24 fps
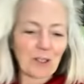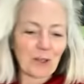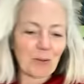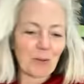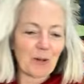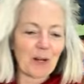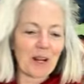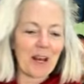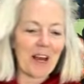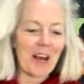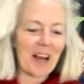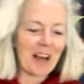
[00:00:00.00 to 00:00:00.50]
this
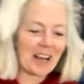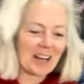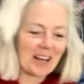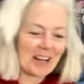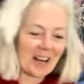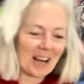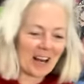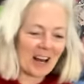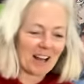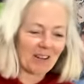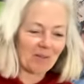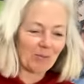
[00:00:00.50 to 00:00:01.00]
when I
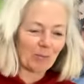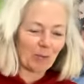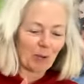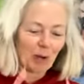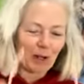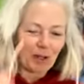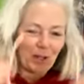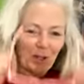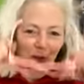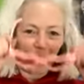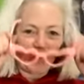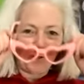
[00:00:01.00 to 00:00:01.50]
can. I'll
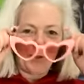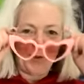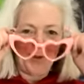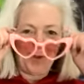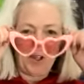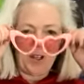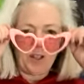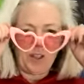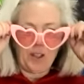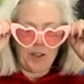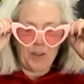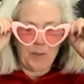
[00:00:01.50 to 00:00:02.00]
probably do a few
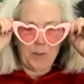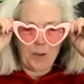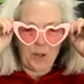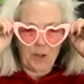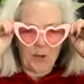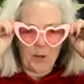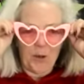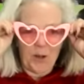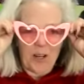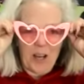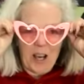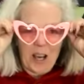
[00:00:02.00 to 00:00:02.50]
touch-ups
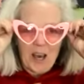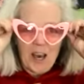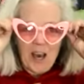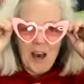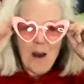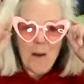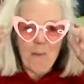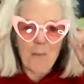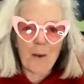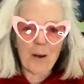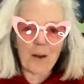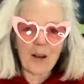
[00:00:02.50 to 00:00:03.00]
to it.
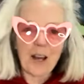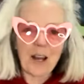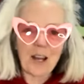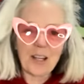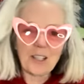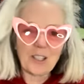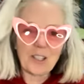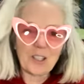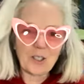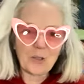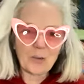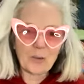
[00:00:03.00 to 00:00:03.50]
But I
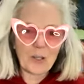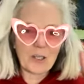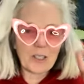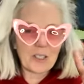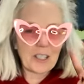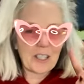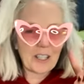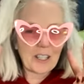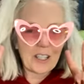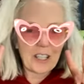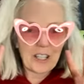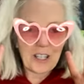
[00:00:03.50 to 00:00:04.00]
just want to
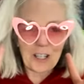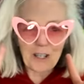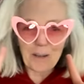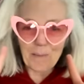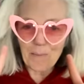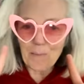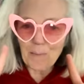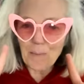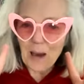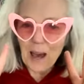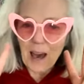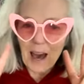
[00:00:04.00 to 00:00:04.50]
say,
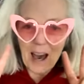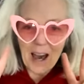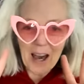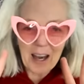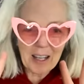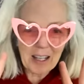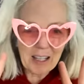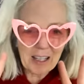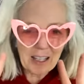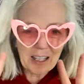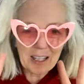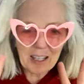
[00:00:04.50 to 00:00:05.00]
keep
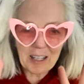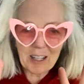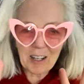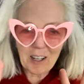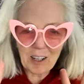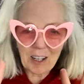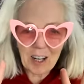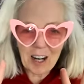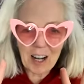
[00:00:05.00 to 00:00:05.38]
hanging in there,